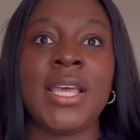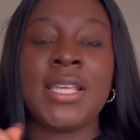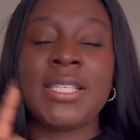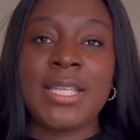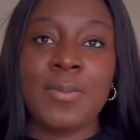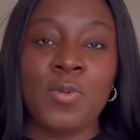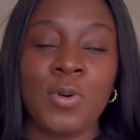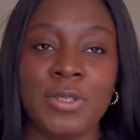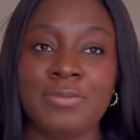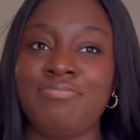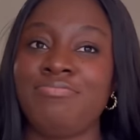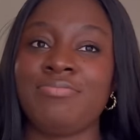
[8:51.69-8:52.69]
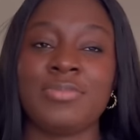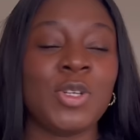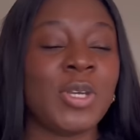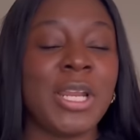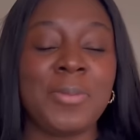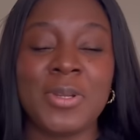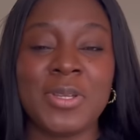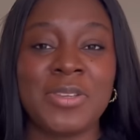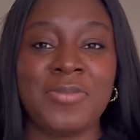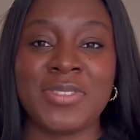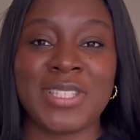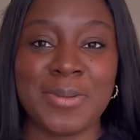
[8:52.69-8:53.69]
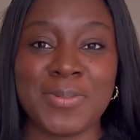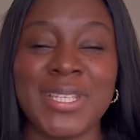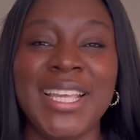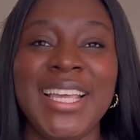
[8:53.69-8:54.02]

Step one. Okay, let me not give steps,